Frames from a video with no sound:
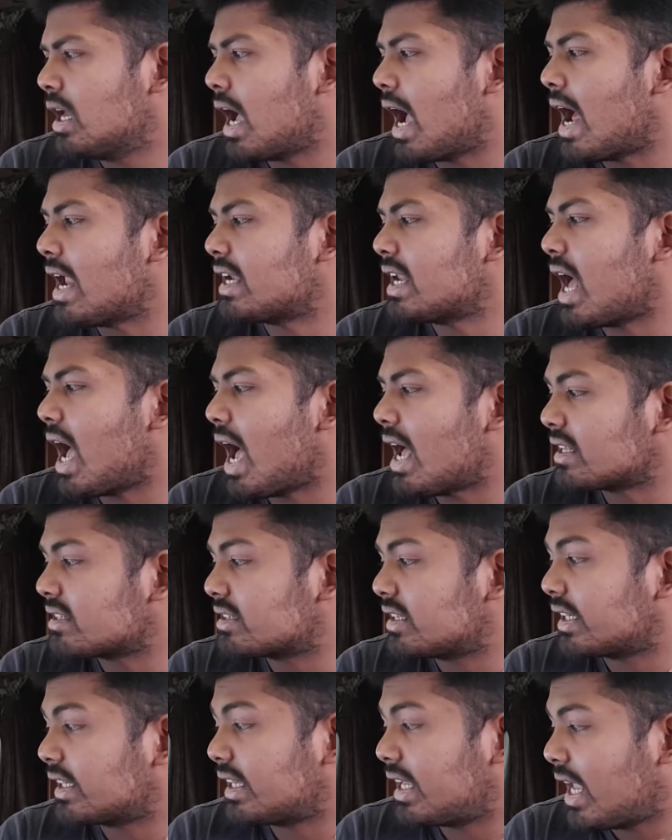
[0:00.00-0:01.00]
And as
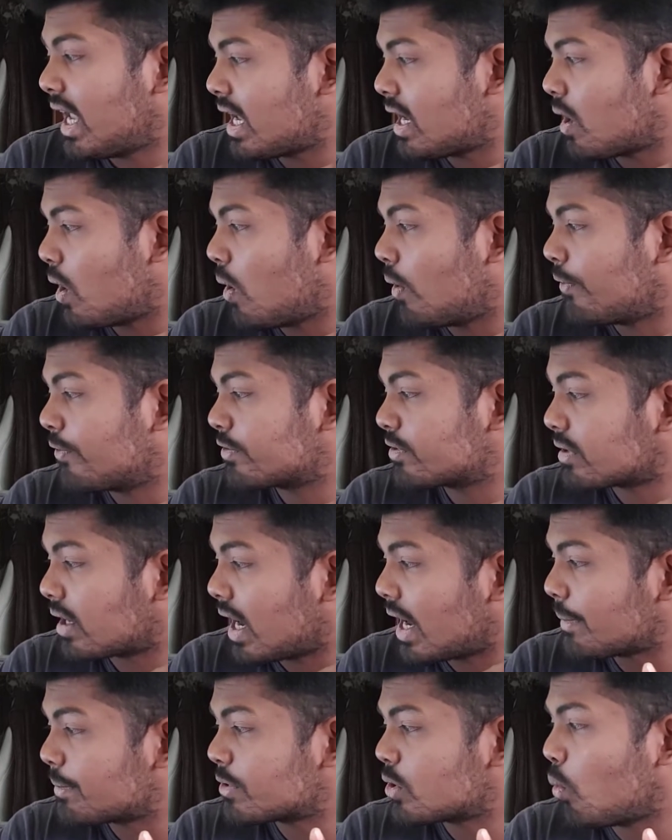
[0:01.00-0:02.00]
the king of
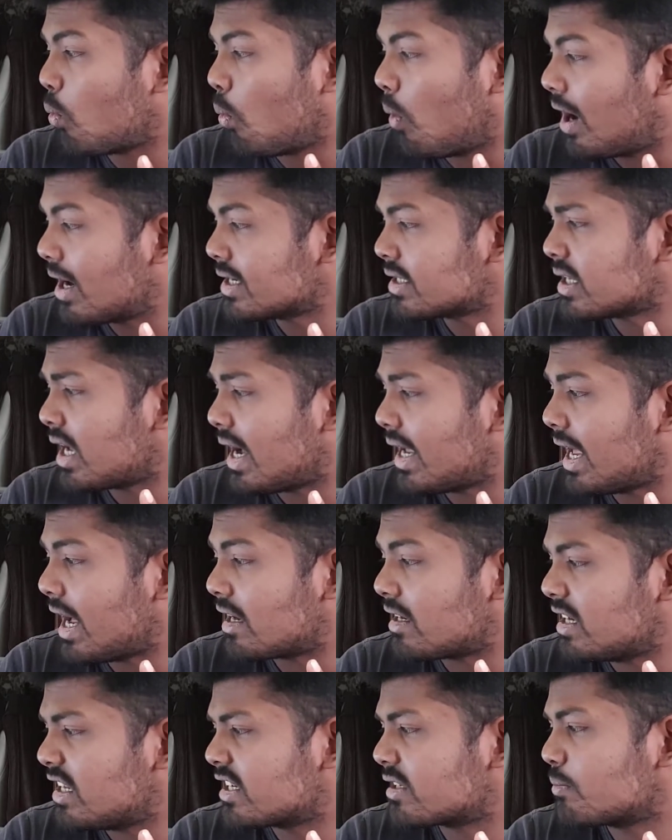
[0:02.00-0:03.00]
scraps, once I
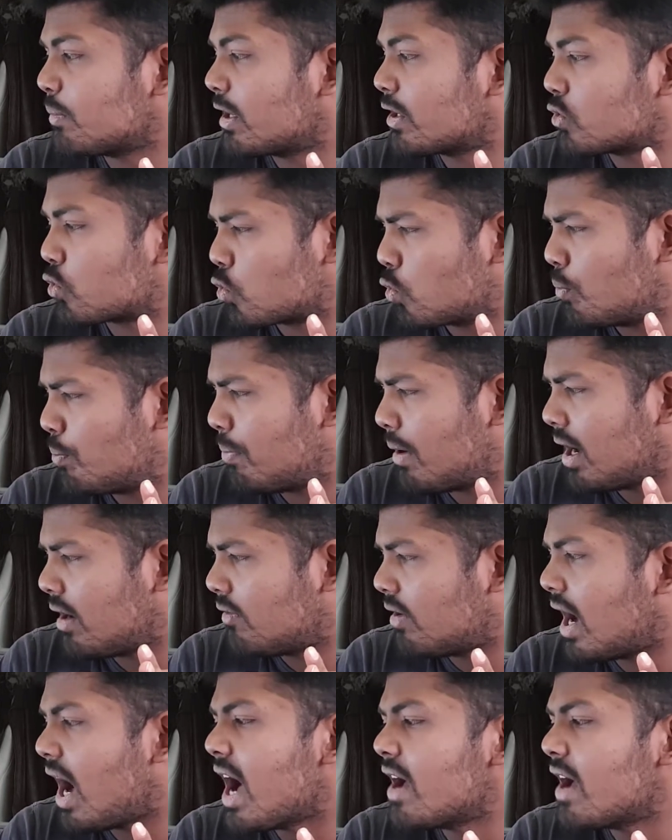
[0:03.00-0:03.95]
unleash my true power,